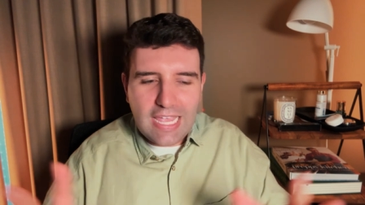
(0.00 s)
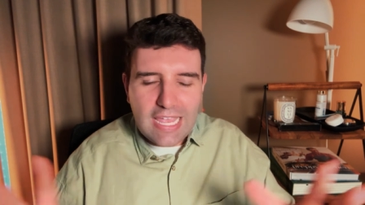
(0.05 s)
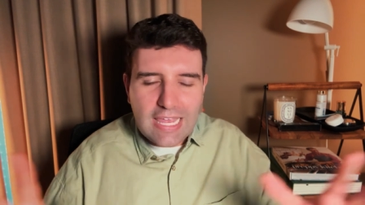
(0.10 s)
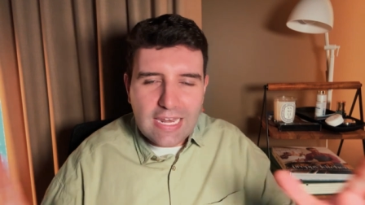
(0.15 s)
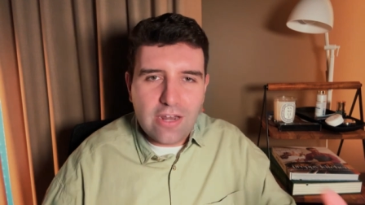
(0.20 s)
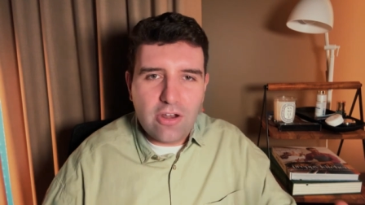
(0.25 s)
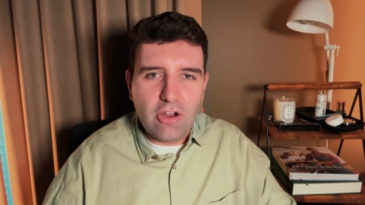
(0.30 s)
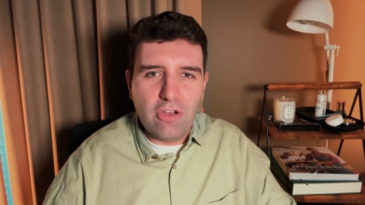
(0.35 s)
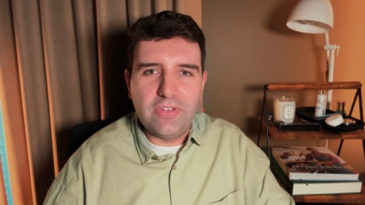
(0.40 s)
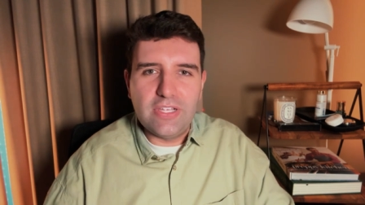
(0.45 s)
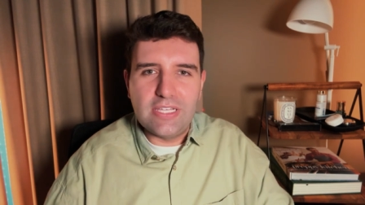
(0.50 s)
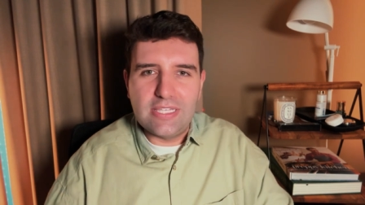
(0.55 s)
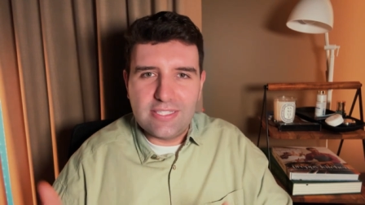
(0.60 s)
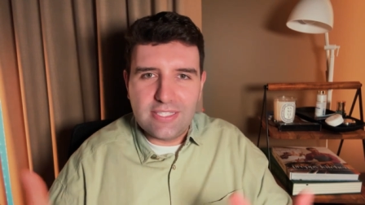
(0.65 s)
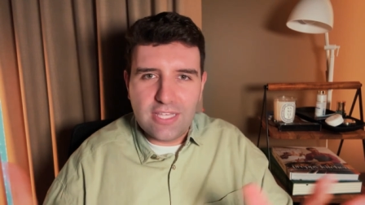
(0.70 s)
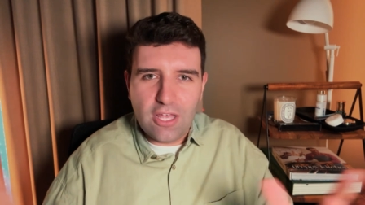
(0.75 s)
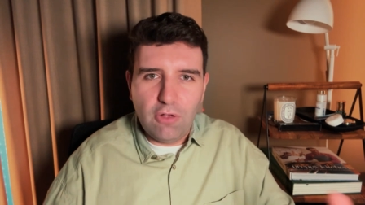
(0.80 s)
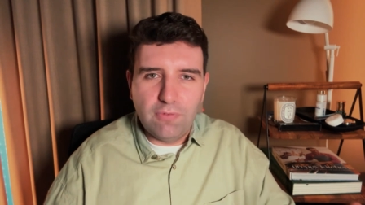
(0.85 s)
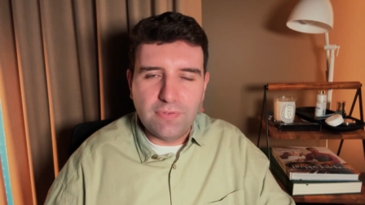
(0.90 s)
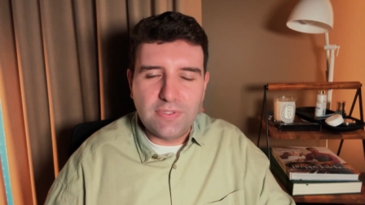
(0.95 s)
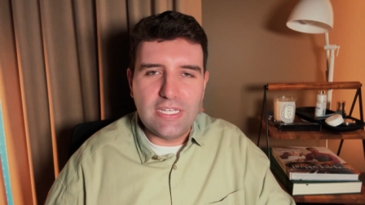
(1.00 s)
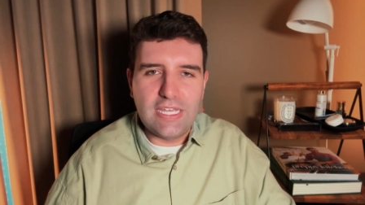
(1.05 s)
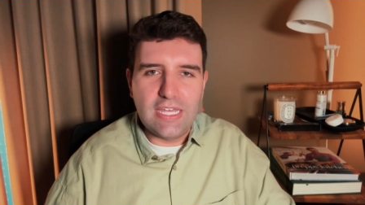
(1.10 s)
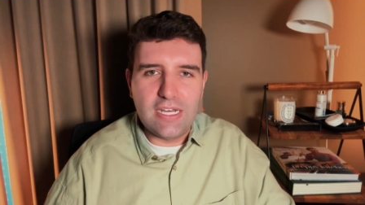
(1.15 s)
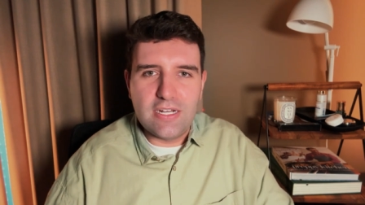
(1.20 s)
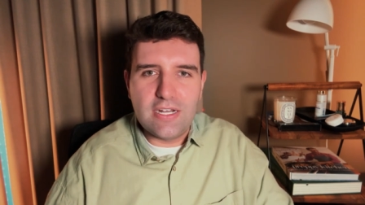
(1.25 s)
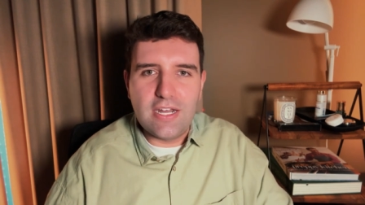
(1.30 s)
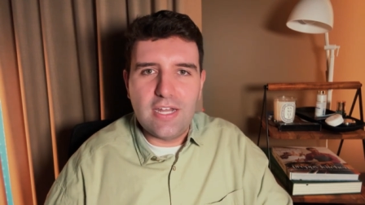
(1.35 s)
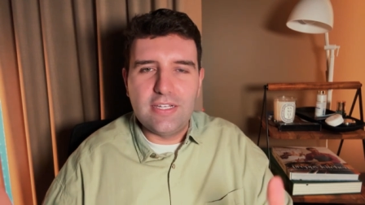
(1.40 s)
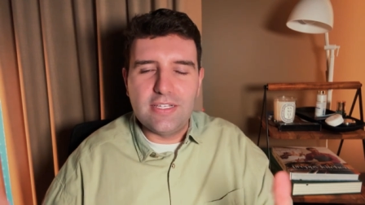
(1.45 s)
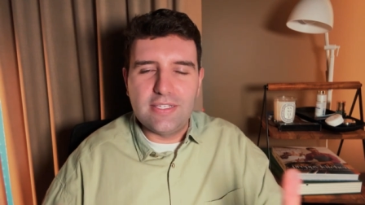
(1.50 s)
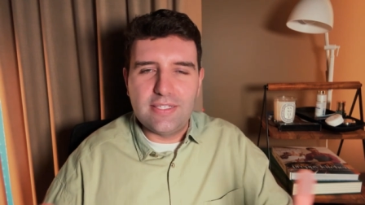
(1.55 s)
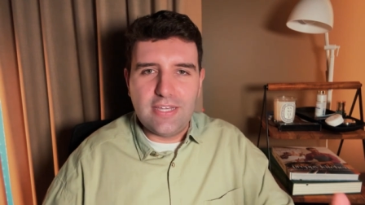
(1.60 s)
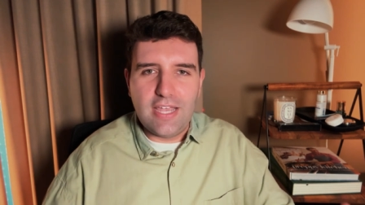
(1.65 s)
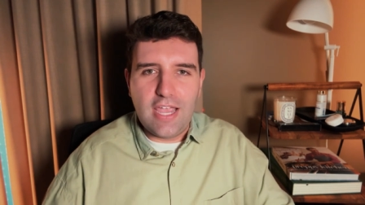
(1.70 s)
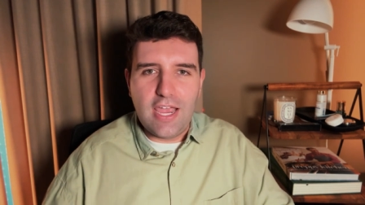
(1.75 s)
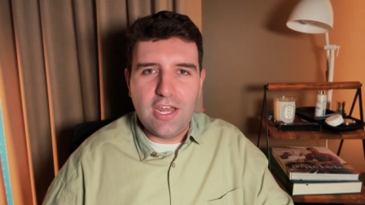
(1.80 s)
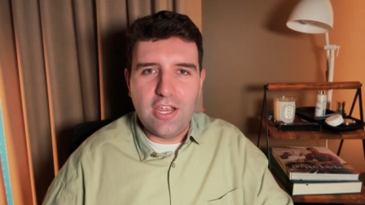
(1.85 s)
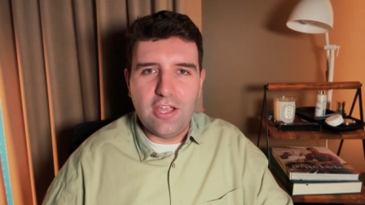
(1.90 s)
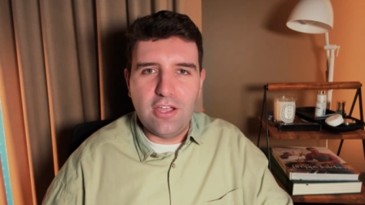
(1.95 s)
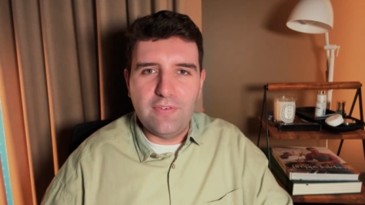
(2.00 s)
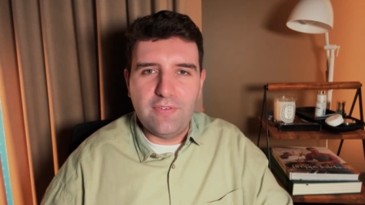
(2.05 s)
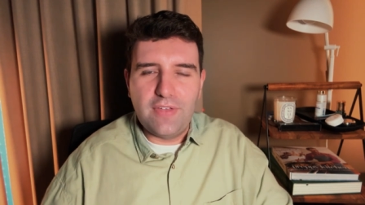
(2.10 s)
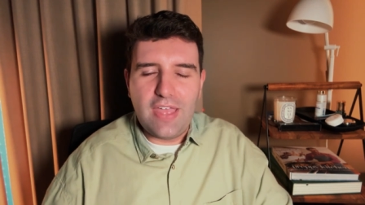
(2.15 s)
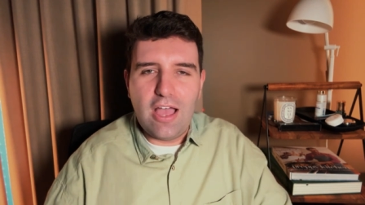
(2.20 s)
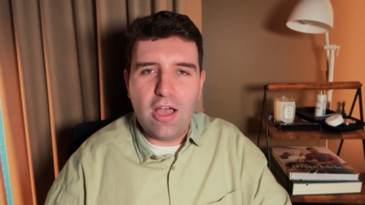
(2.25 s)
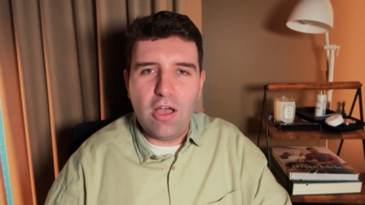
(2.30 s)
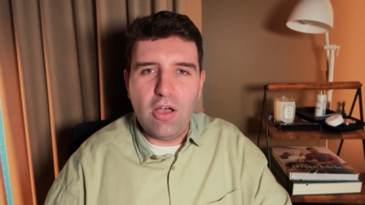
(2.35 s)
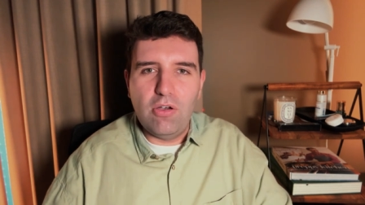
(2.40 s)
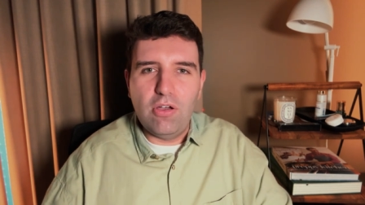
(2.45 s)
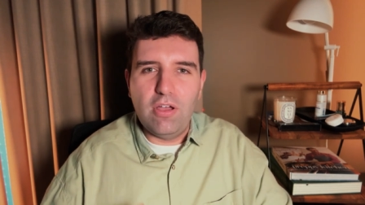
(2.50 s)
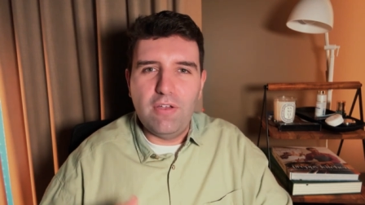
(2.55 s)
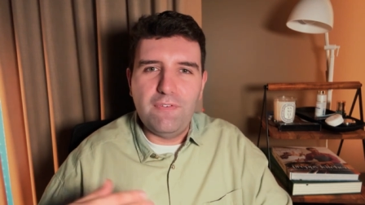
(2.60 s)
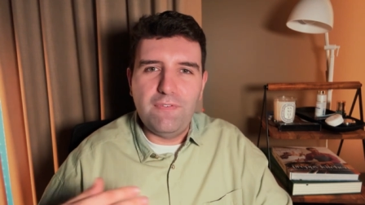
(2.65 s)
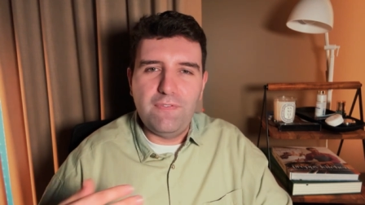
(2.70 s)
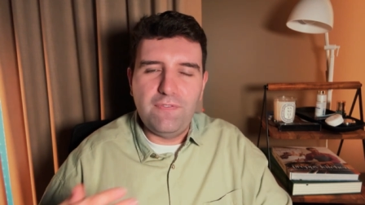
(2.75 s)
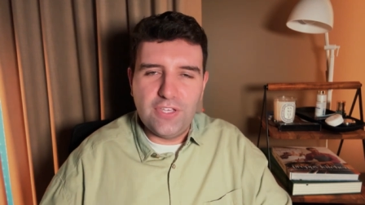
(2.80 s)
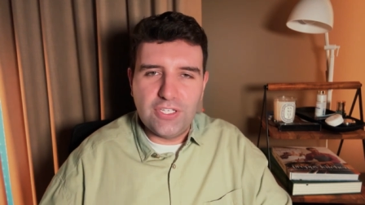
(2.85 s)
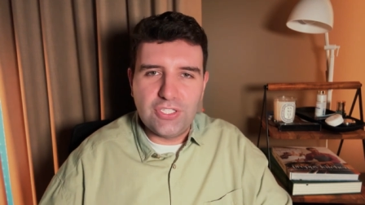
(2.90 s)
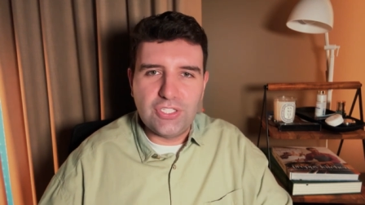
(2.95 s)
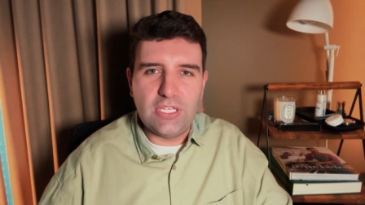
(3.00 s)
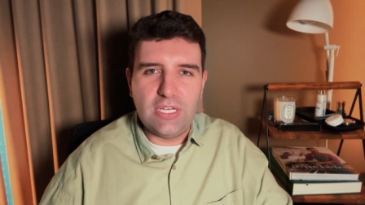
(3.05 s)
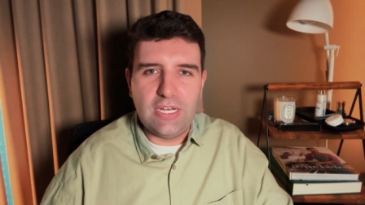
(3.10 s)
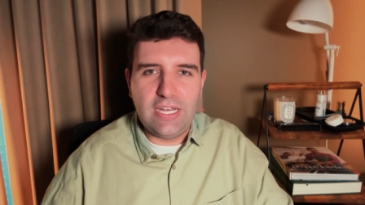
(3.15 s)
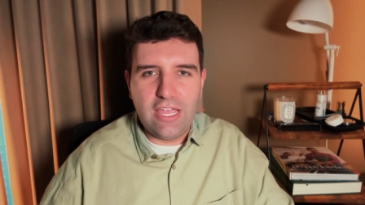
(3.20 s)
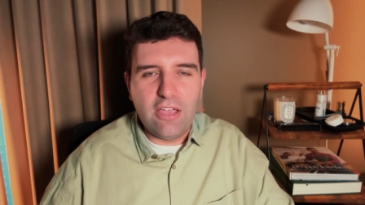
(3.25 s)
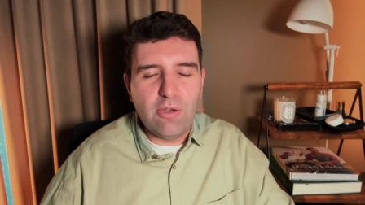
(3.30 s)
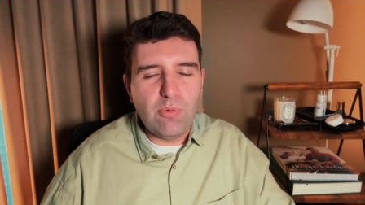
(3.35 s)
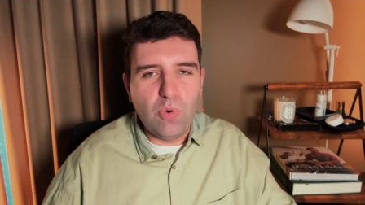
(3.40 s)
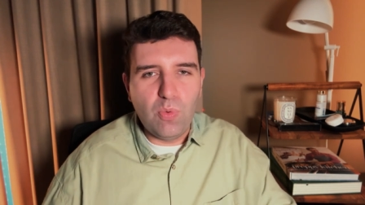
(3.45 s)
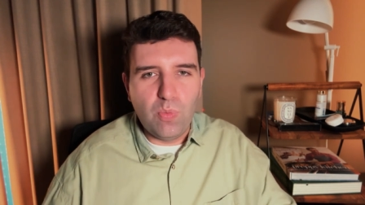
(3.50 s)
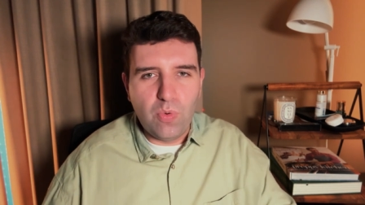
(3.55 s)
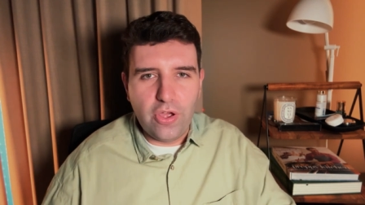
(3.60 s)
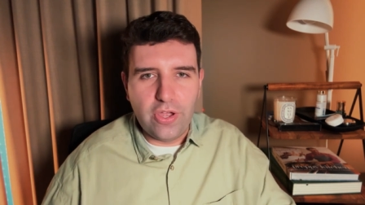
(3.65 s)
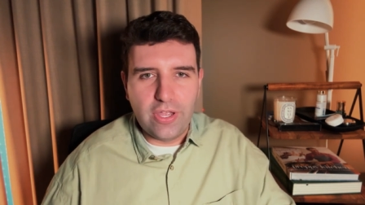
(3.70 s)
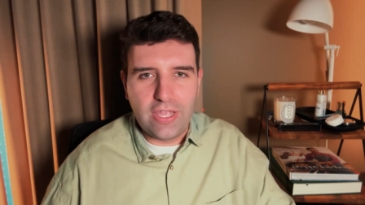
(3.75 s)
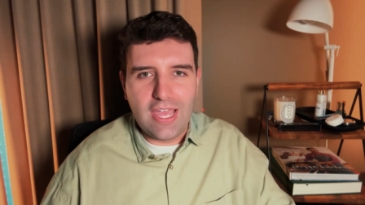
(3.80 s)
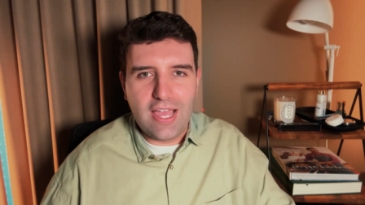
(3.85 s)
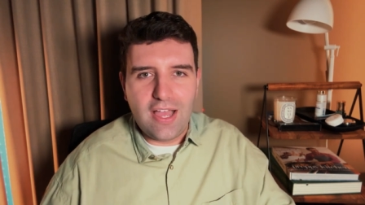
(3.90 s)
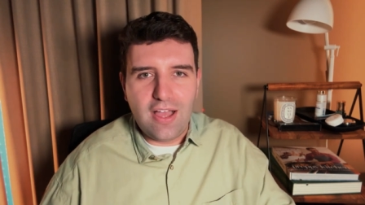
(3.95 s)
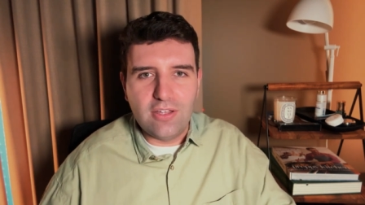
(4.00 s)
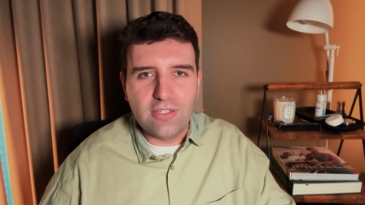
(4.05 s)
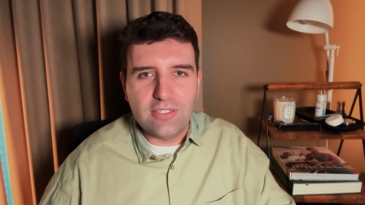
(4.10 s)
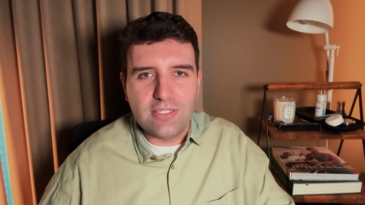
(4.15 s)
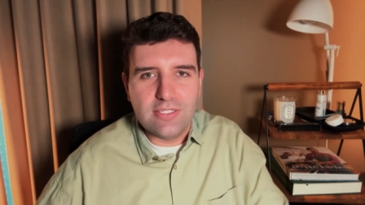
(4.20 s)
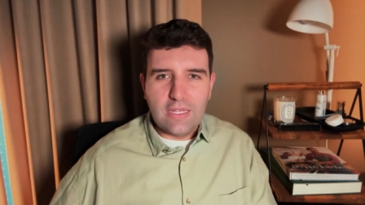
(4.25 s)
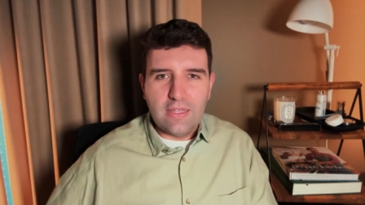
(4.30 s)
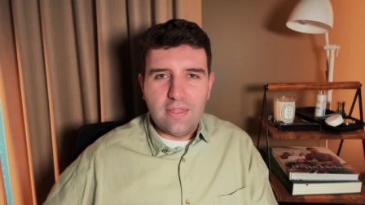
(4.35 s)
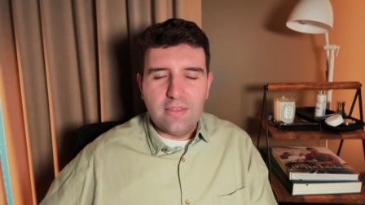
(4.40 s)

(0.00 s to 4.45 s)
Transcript: in and of itself to get an understanding of how efficiently it will work out.